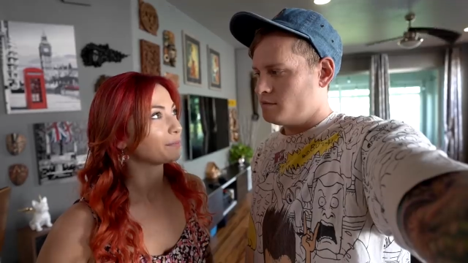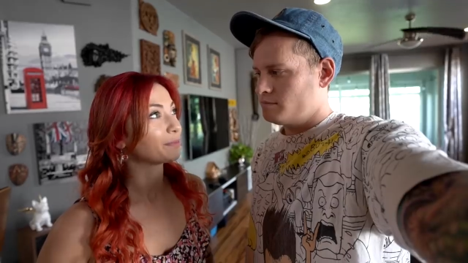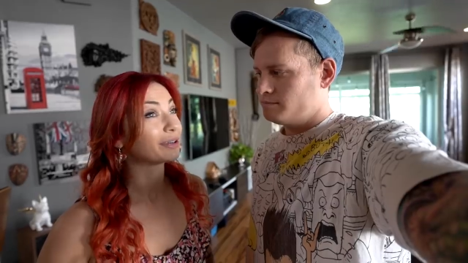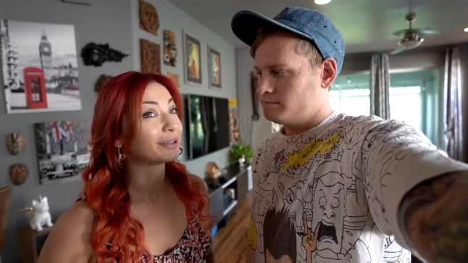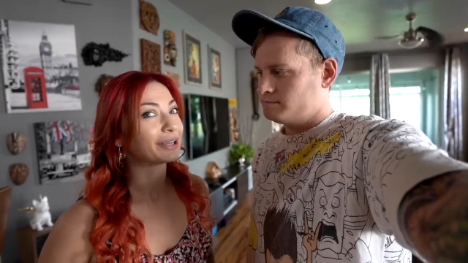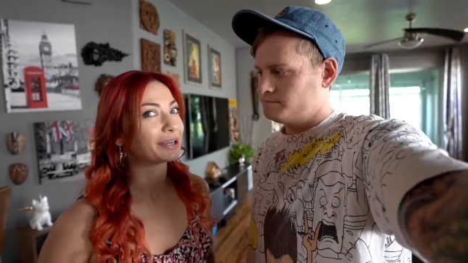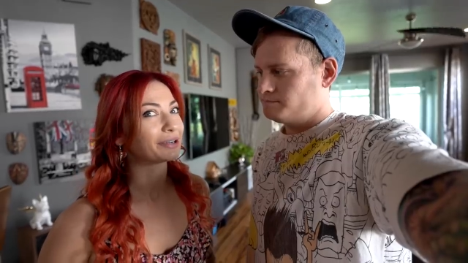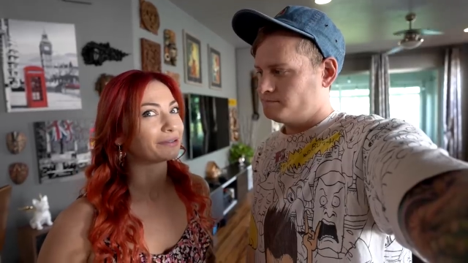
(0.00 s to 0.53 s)
Speaker 1: You know, I'm
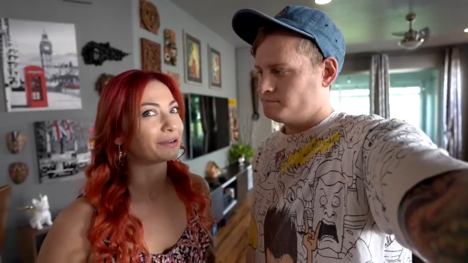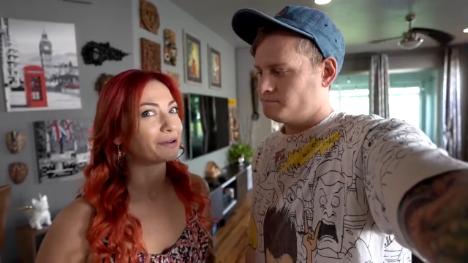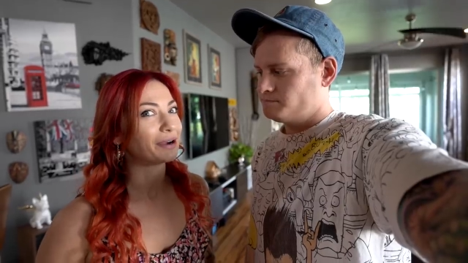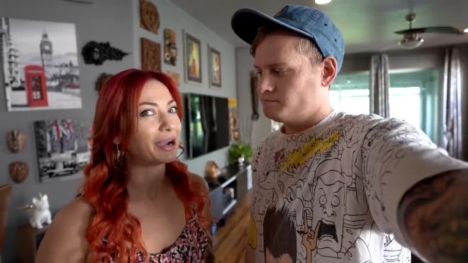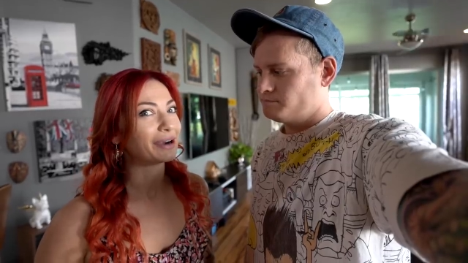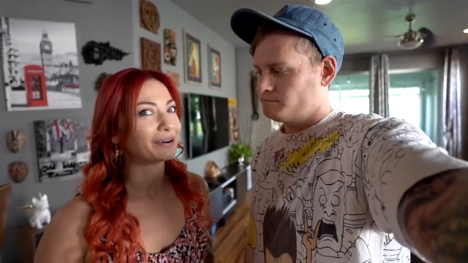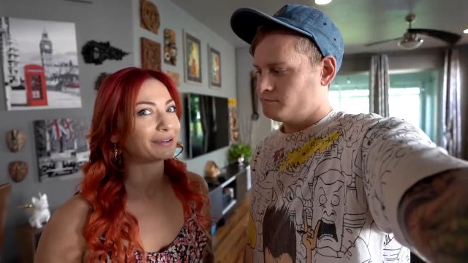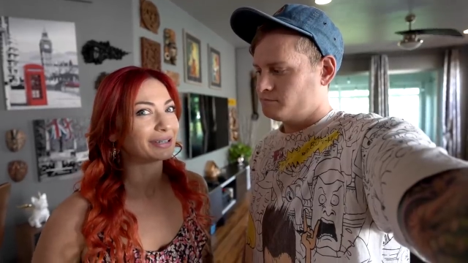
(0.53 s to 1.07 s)
gonna let it
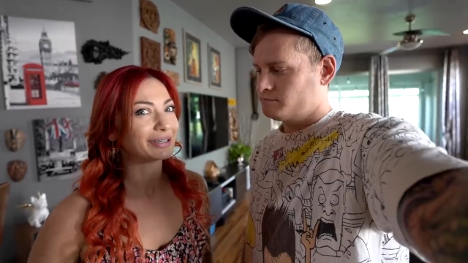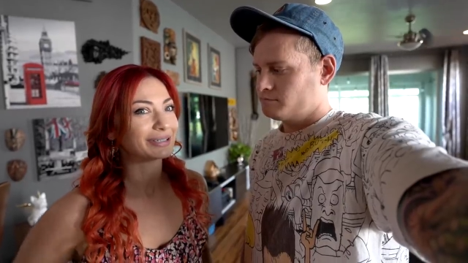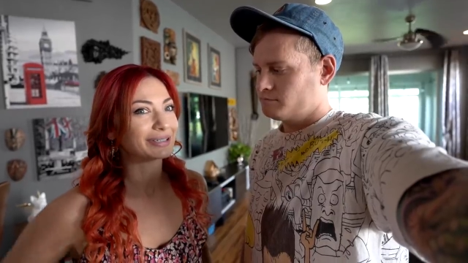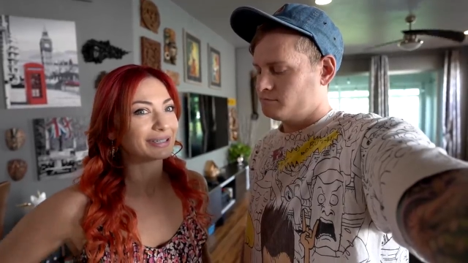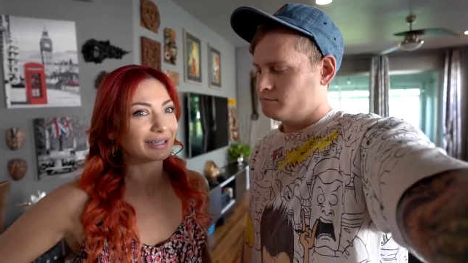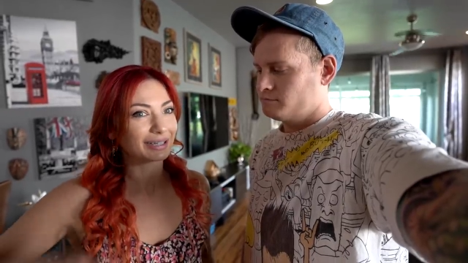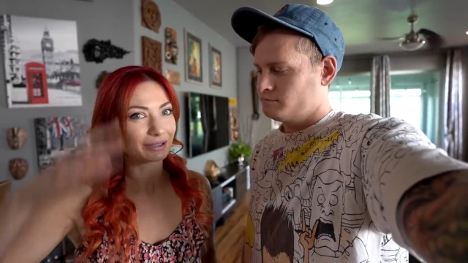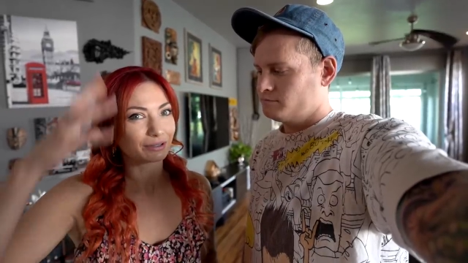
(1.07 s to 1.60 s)
grow out
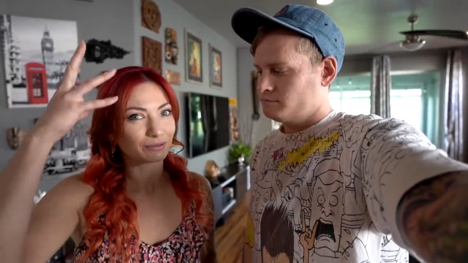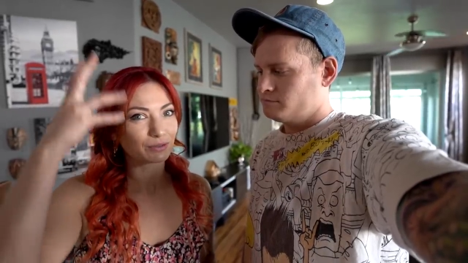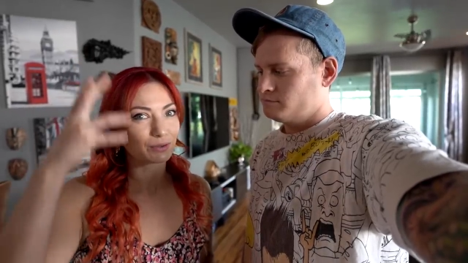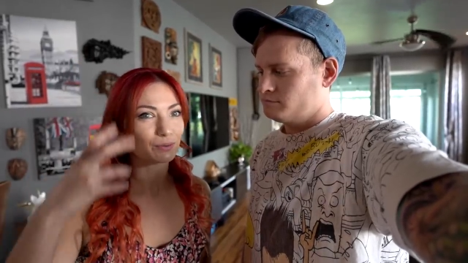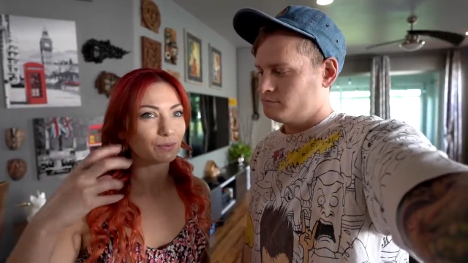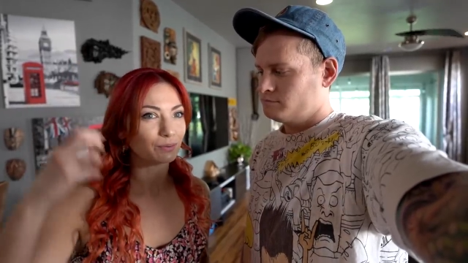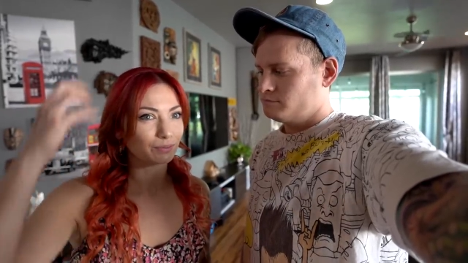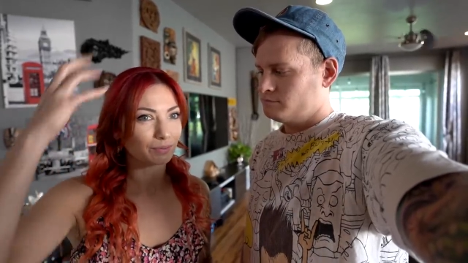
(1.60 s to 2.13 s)
and get like
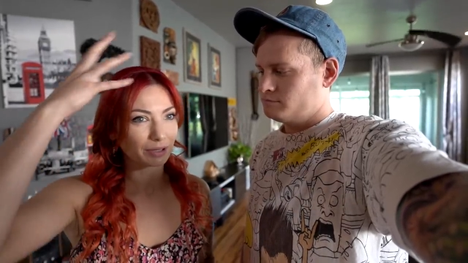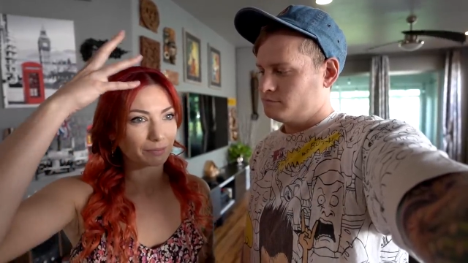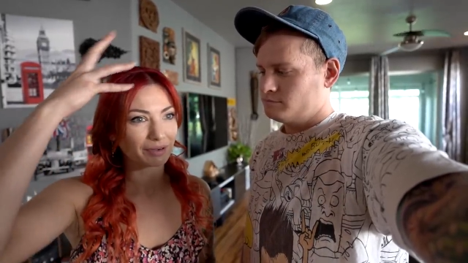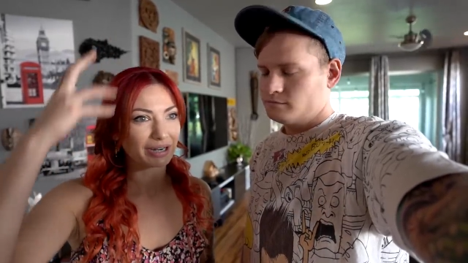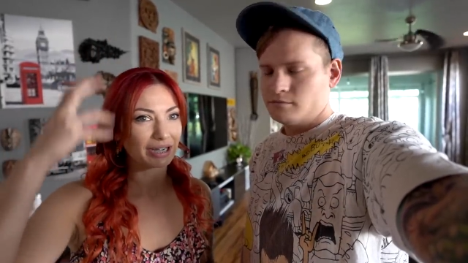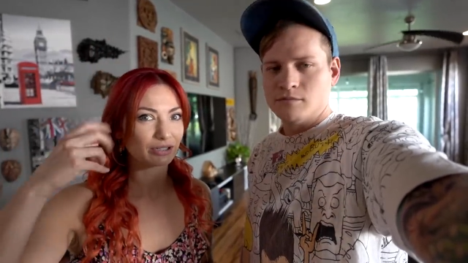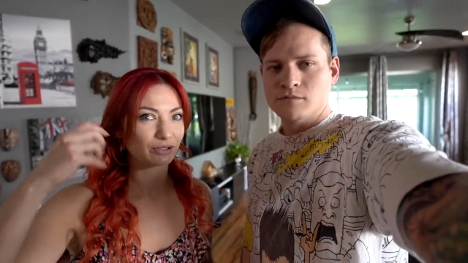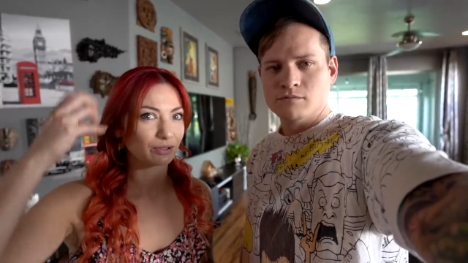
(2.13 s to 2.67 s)
those cool, like
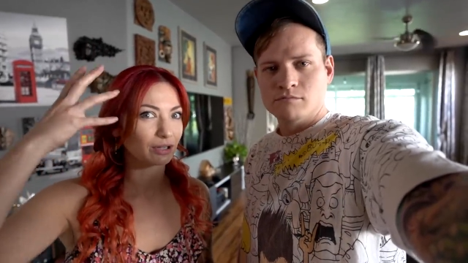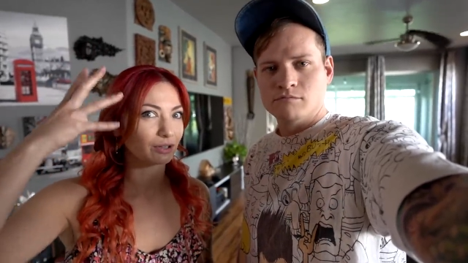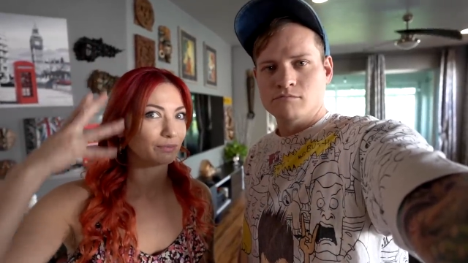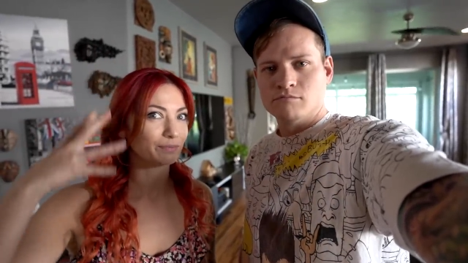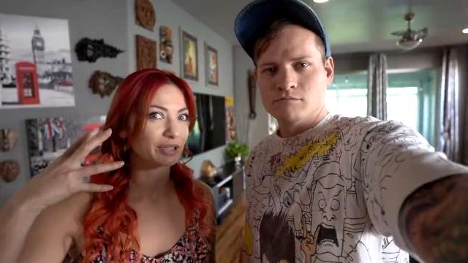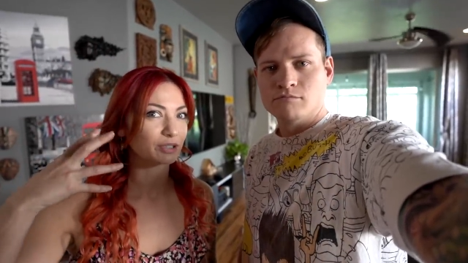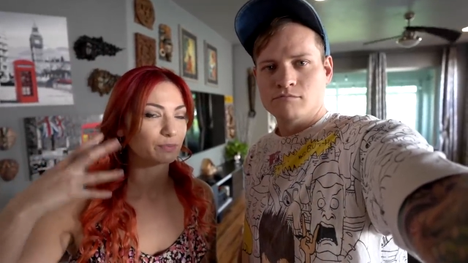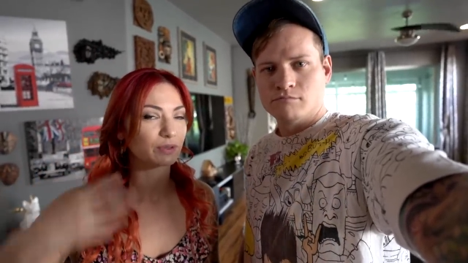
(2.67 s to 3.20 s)
my natural
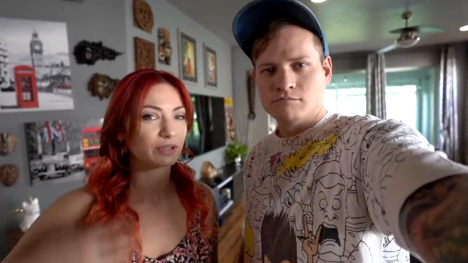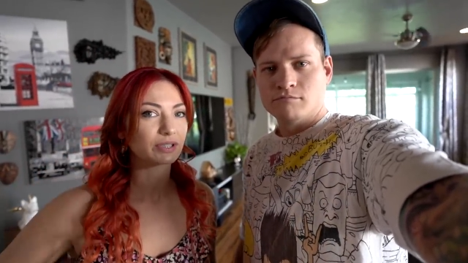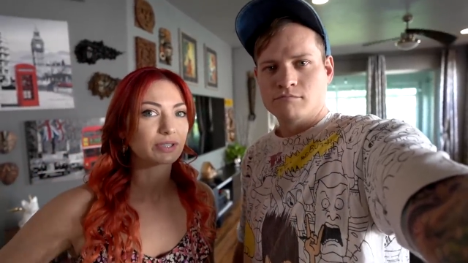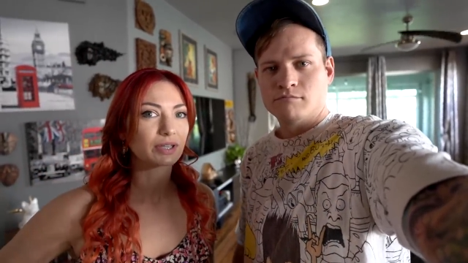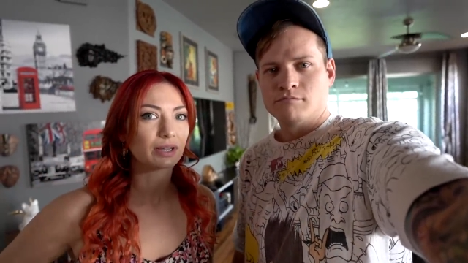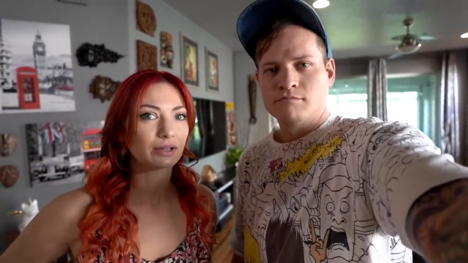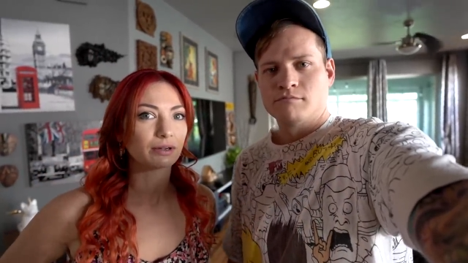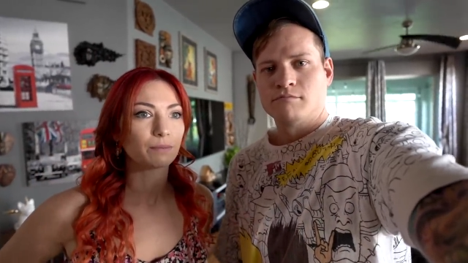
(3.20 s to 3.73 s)
color mixed with
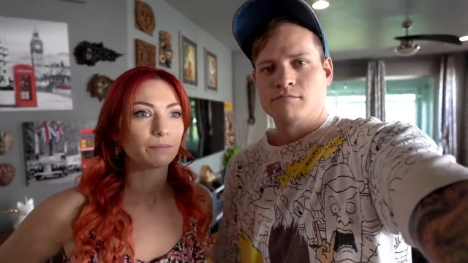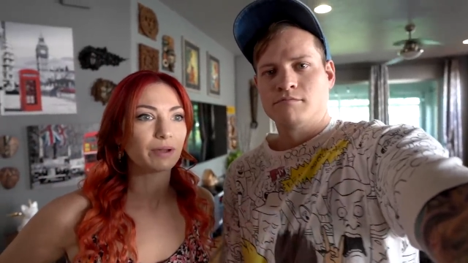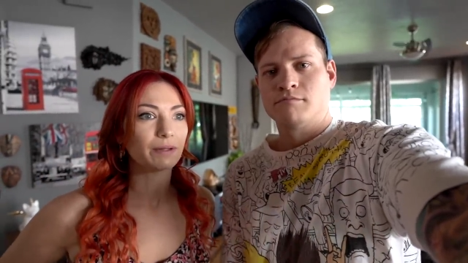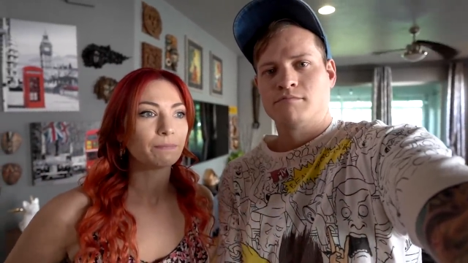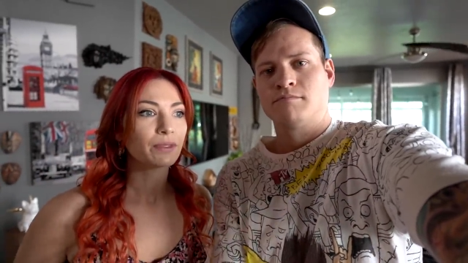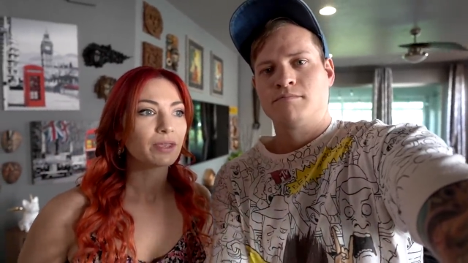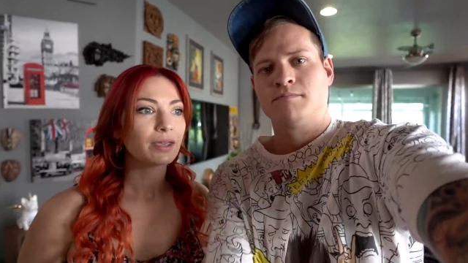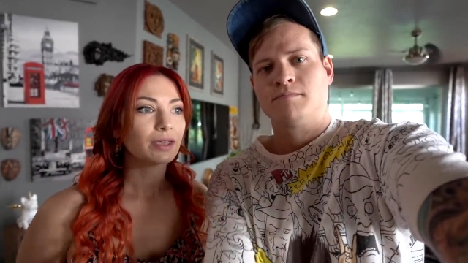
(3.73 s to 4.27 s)
this color.
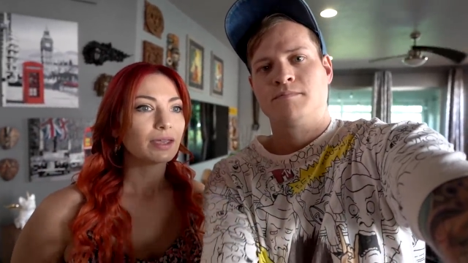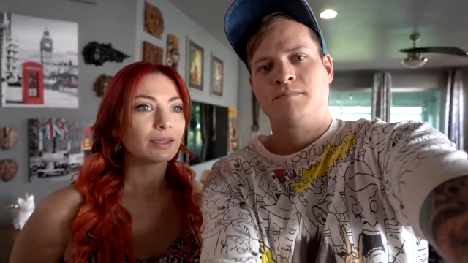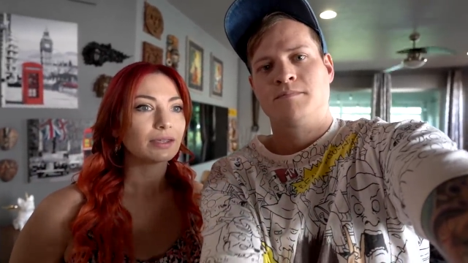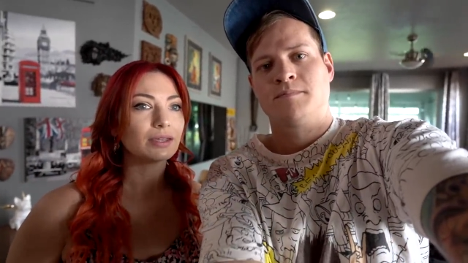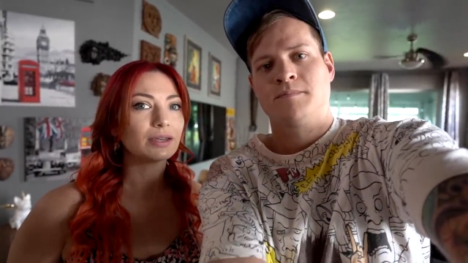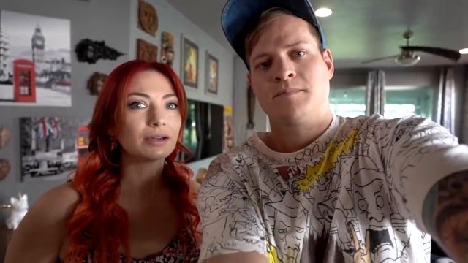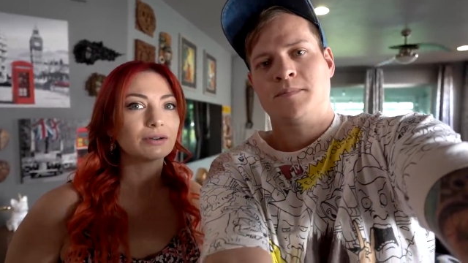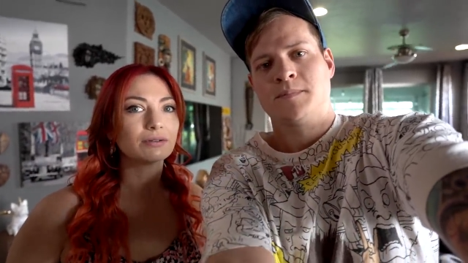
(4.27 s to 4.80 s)
But
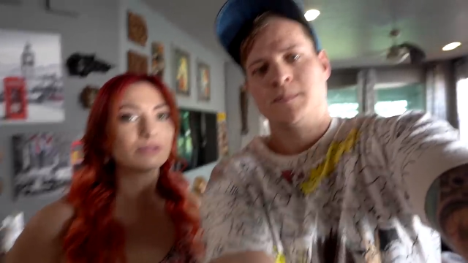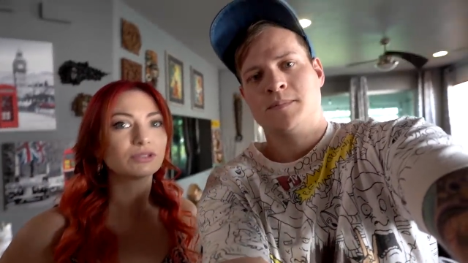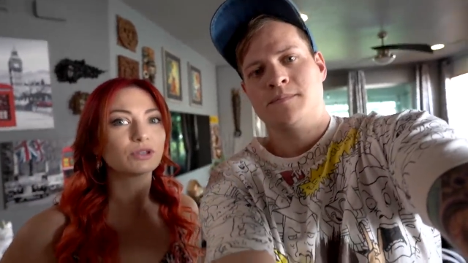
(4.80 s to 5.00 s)
you know,